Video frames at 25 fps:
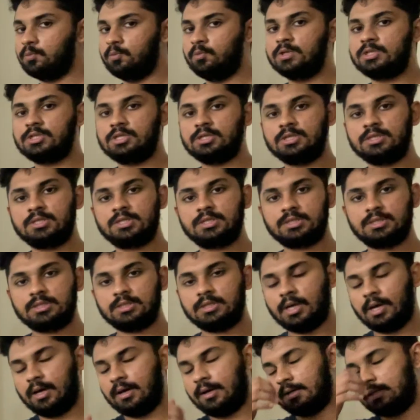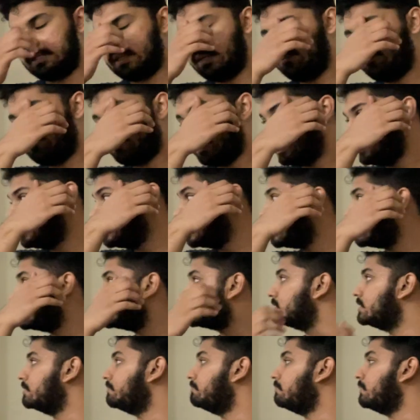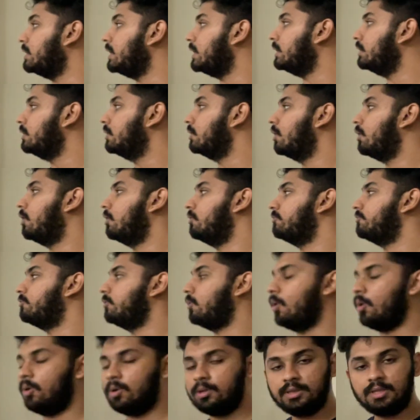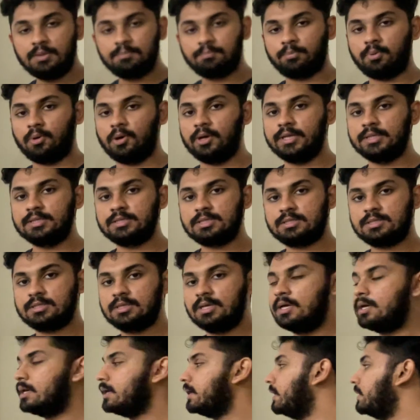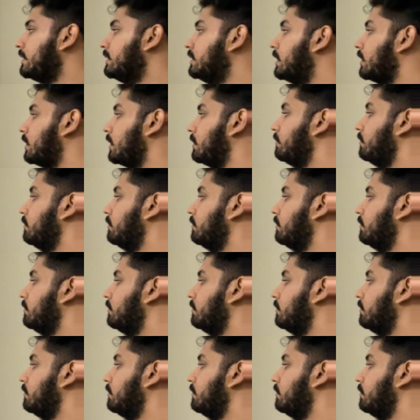which is defined as the mean of all the points in the